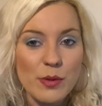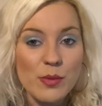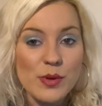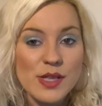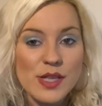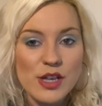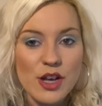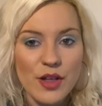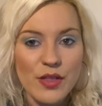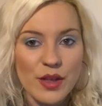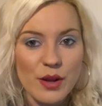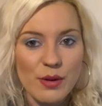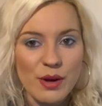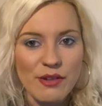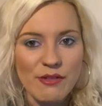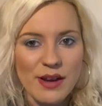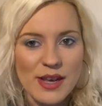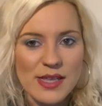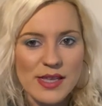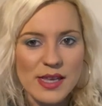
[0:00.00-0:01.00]
was not the only
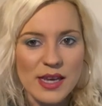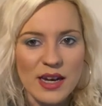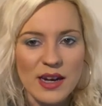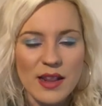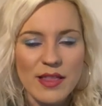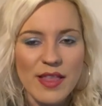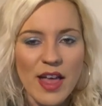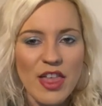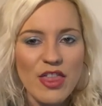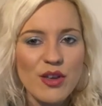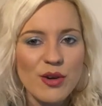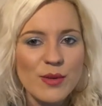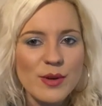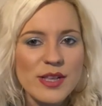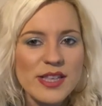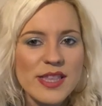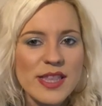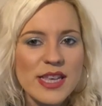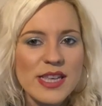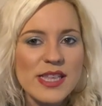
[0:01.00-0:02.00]
wrestling, that there
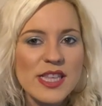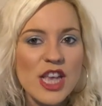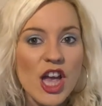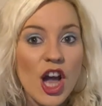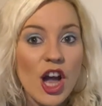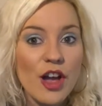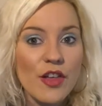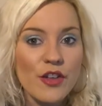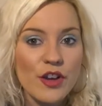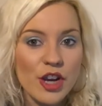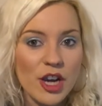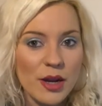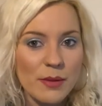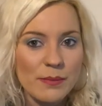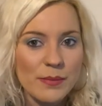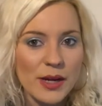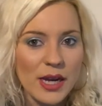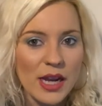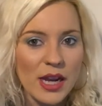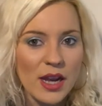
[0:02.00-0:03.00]
was this other
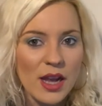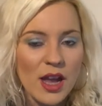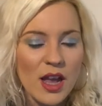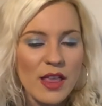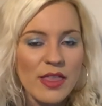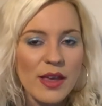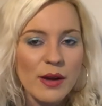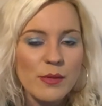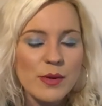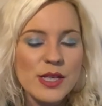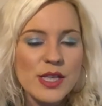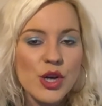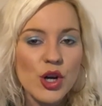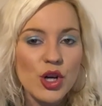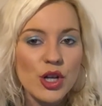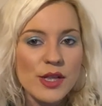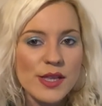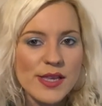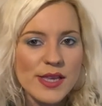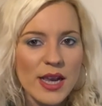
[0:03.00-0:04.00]
company that was
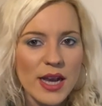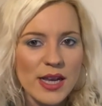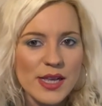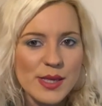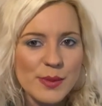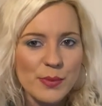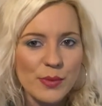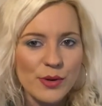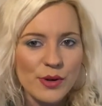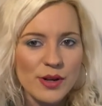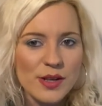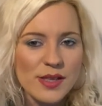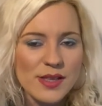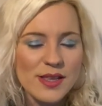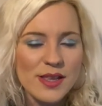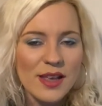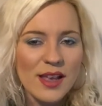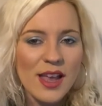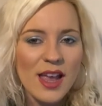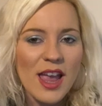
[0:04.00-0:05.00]
on Sky
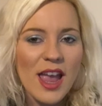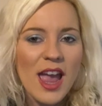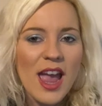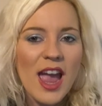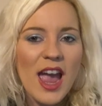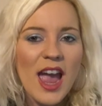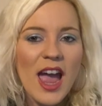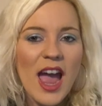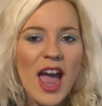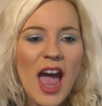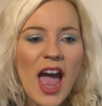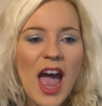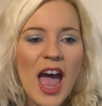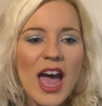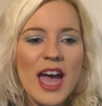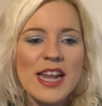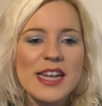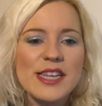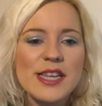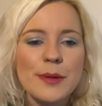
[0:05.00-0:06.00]
Sports.
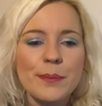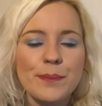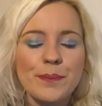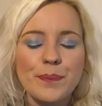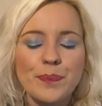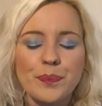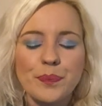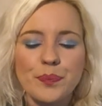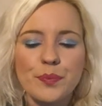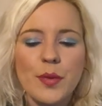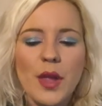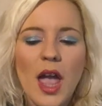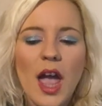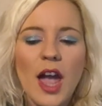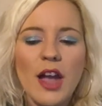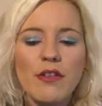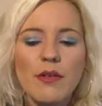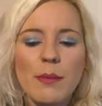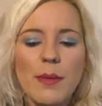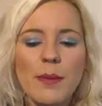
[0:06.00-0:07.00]
And
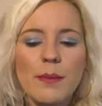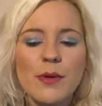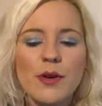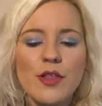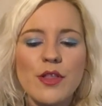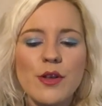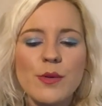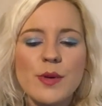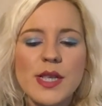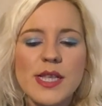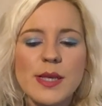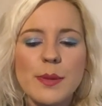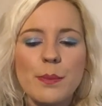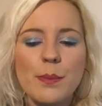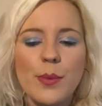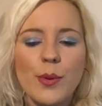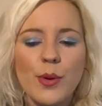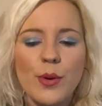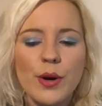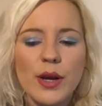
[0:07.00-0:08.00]
I remember there was a
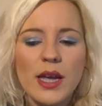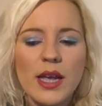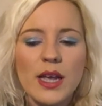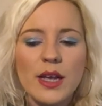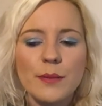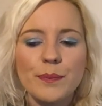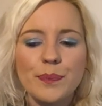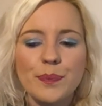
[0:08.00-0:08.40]
boy